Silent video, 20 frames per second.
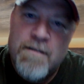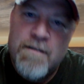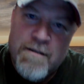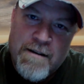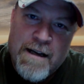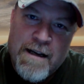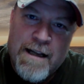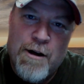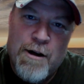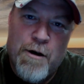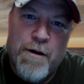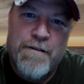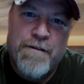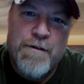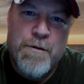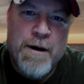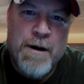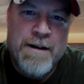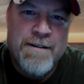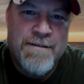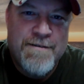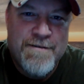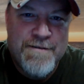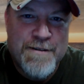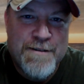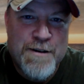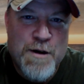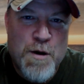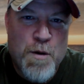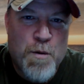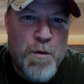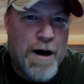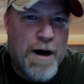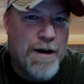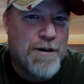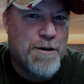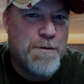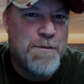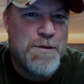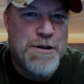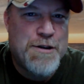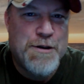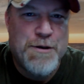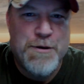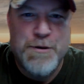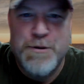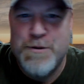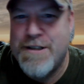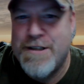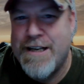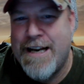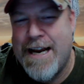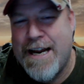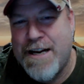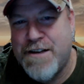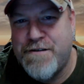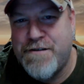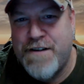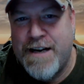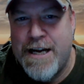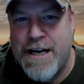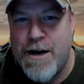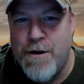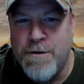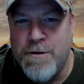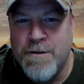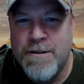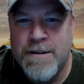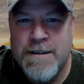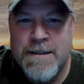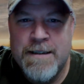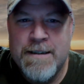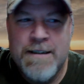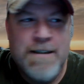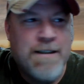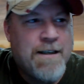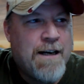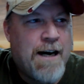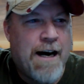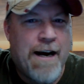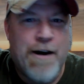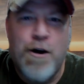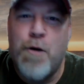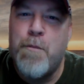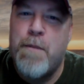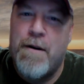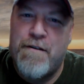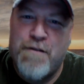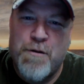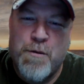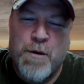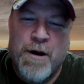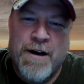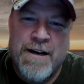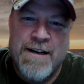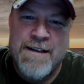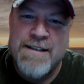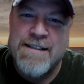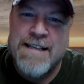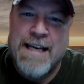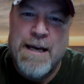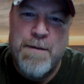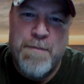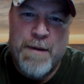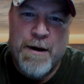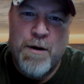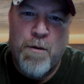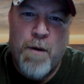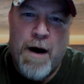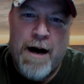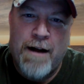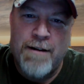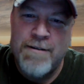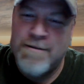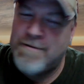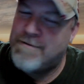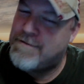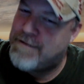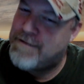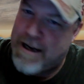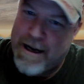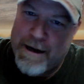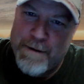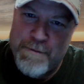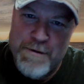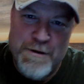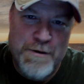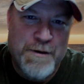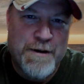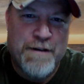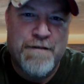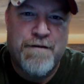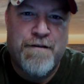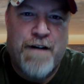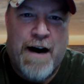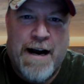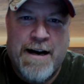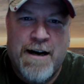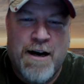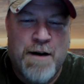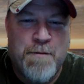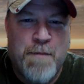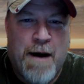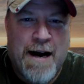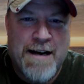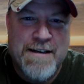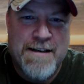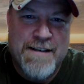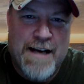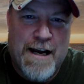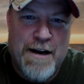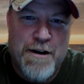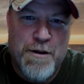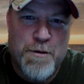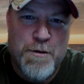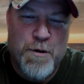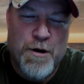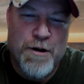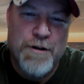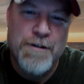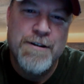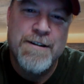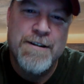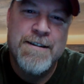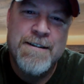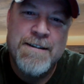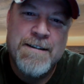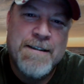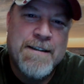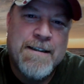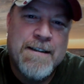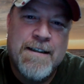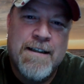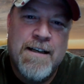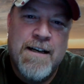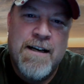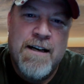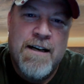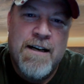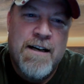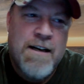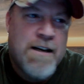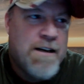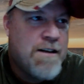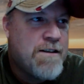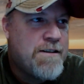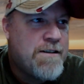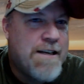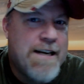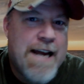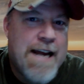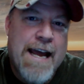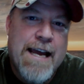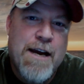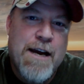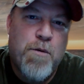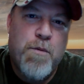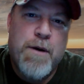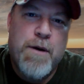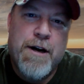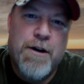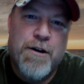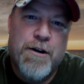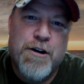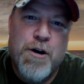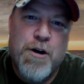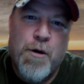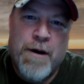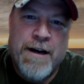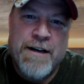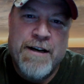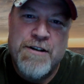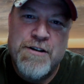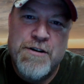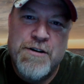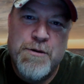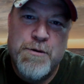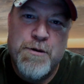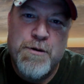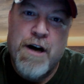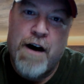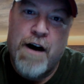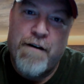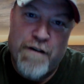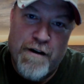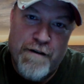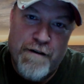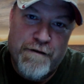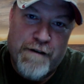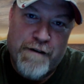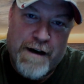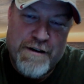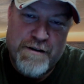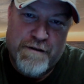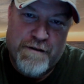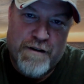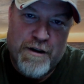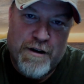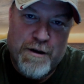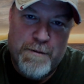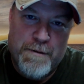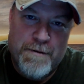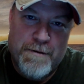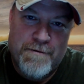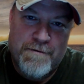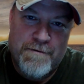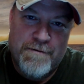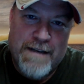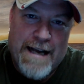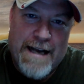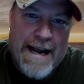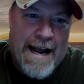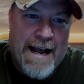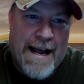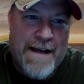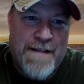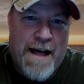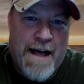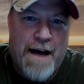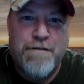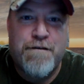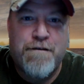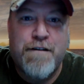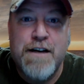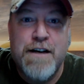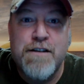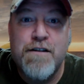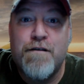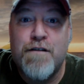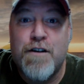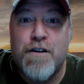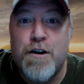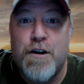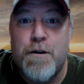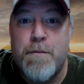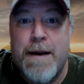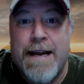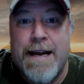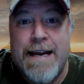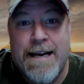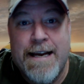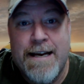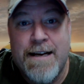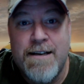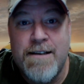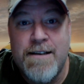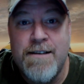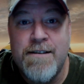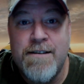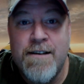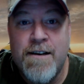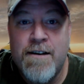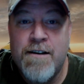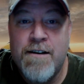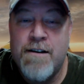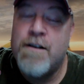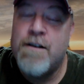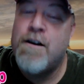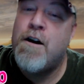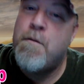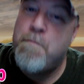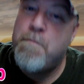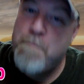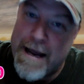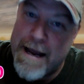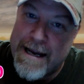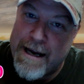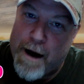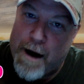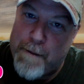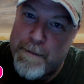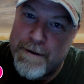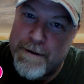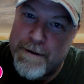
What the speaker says: Hello everyone, welcome to today's video. I hope everyone is keeping well. I'm doing fine on my side of the world. Today we are going to cover a phrasal verb, and that phrasal verb is makeup.